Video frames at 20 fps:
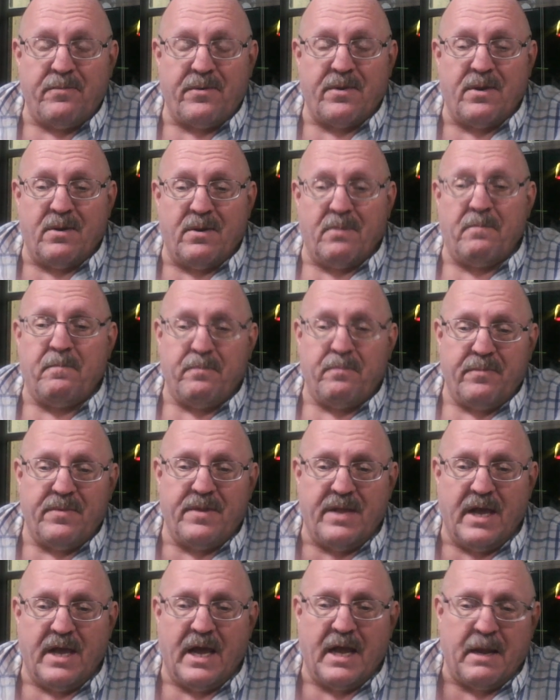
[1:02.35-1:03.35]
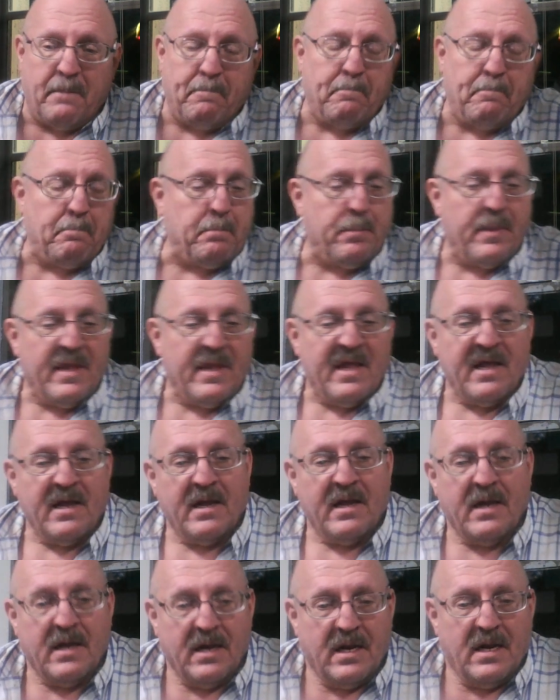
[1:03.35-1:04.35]
So, yay.
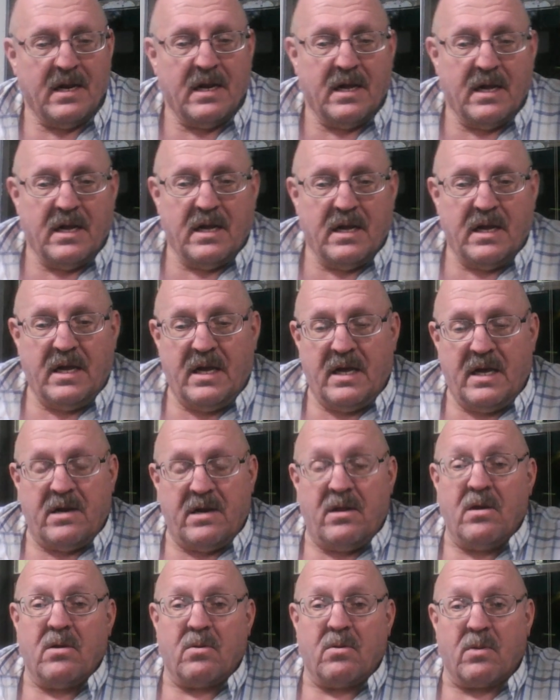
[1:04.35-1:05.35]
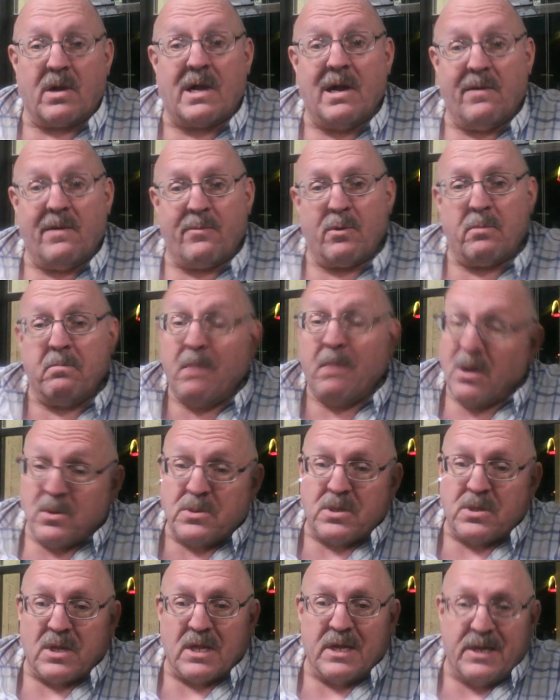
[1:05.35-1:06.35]
And recovered
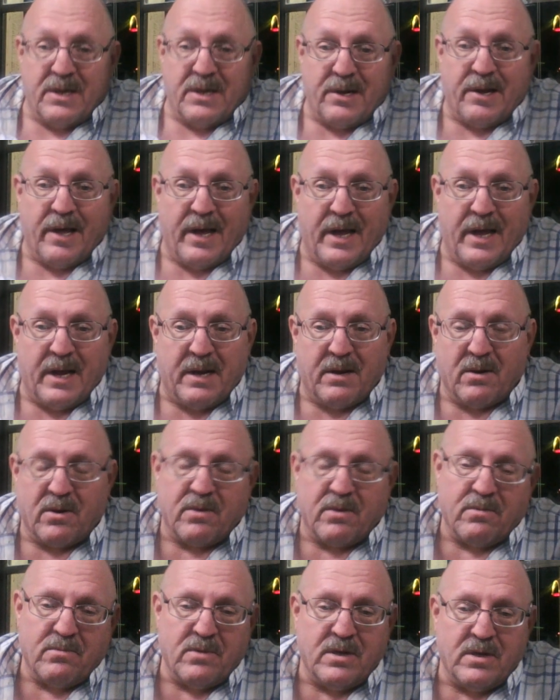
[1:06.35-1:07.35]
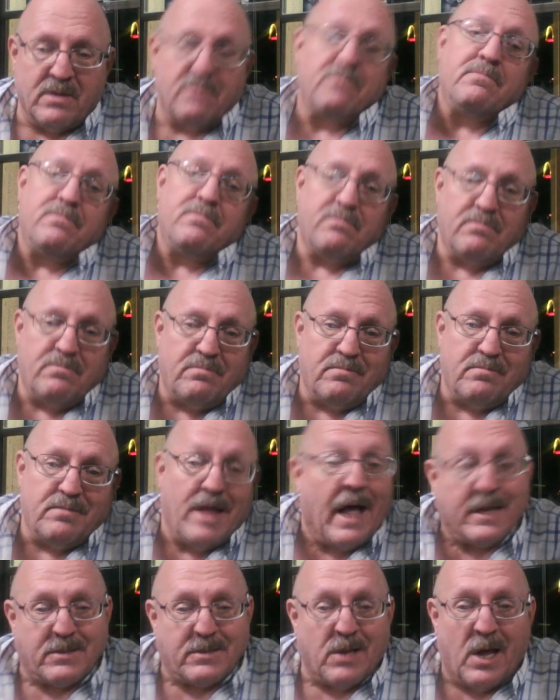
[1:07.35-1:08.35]
mostly today, or, well,
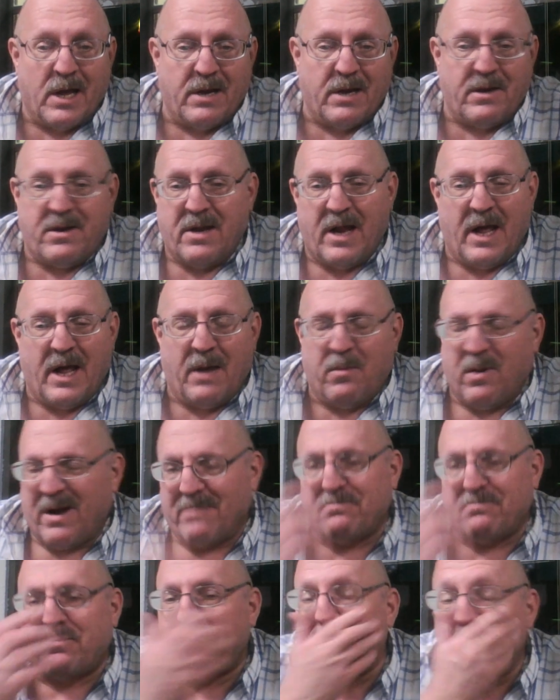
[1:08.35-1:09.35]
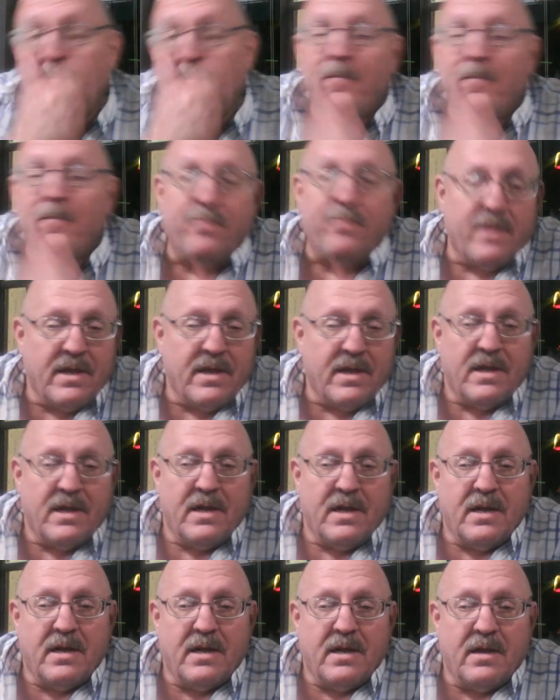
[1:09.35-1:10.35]
last night, today, whatever.
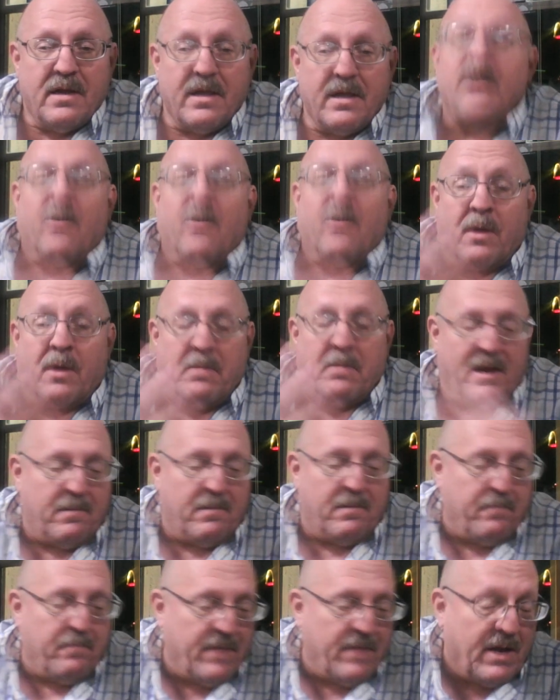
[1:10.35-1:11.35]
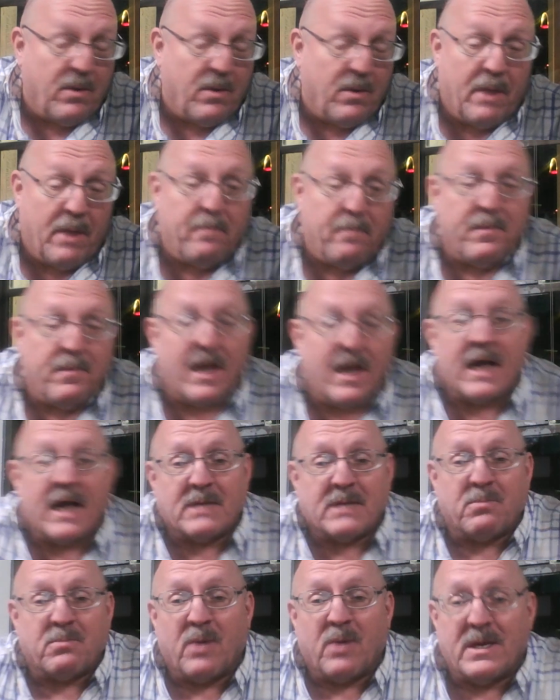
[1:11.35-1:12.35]
You know what I mean. Anyway, I
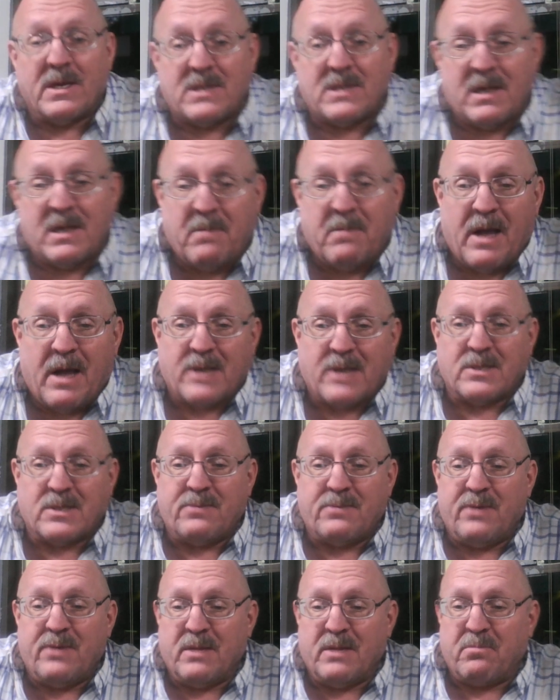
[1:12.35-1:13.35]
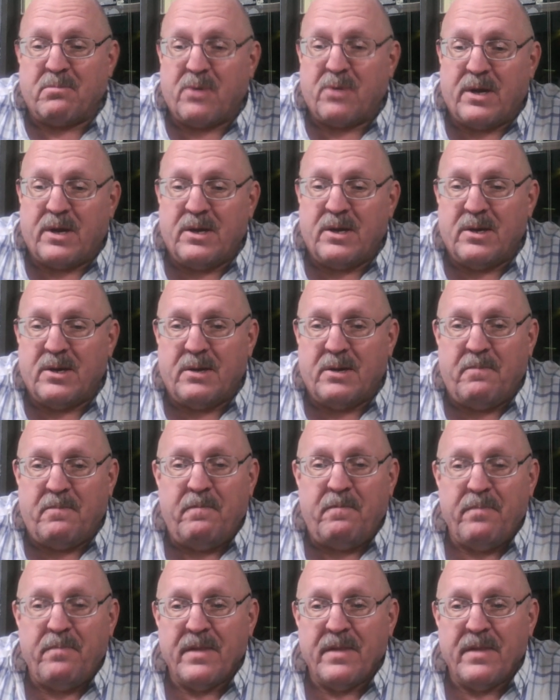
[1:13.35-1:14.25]
got some rest. I'm actually feeling pretty good.